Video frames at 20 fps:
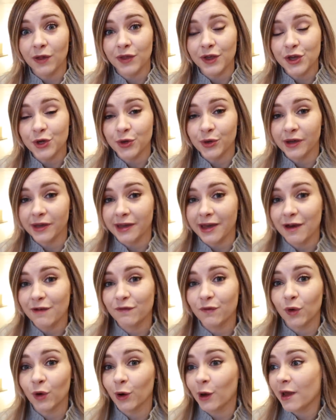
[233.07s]
that you can get
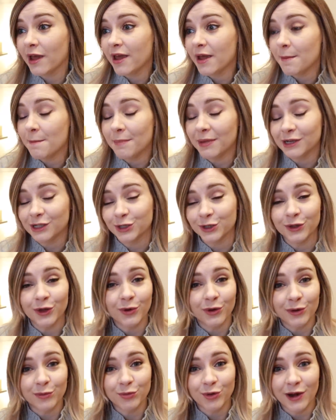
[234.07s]
for a much
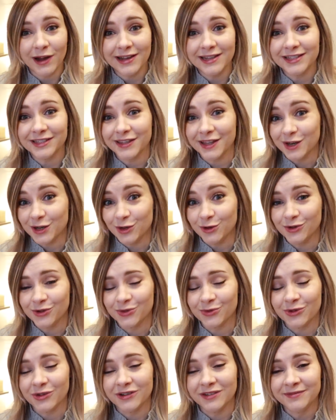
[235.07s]
lower price than
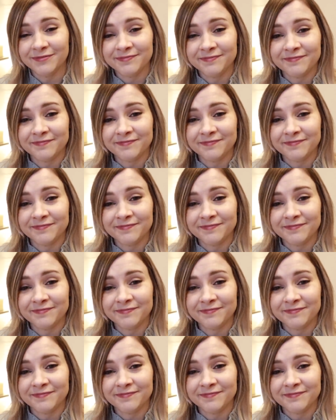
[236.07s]
usual.